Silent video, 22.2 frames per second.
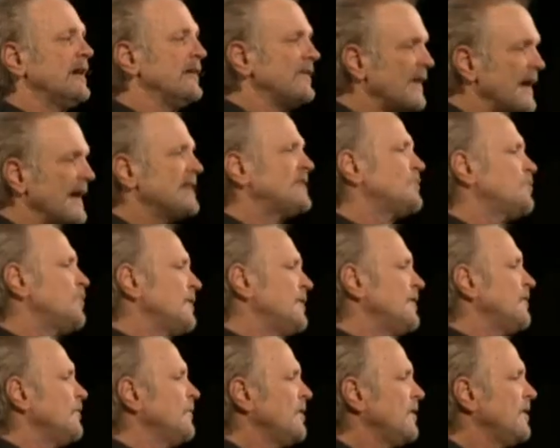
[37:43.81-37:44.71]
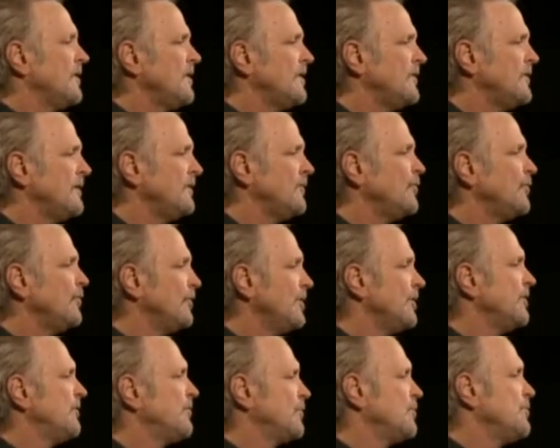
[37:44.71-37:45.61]
And that's what the,
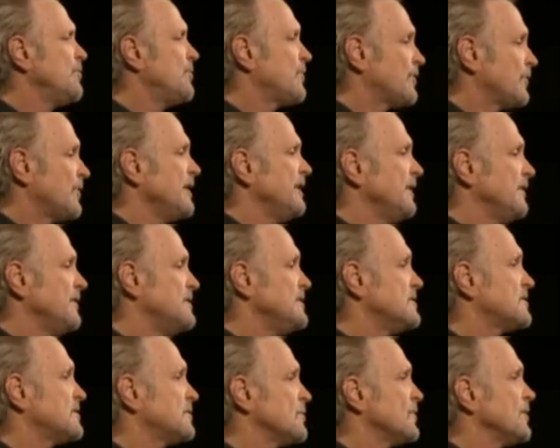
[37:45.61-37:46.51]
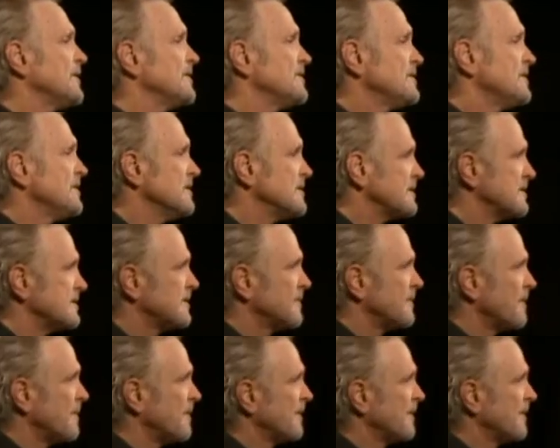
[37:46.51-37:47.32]
the true thread of these stories is.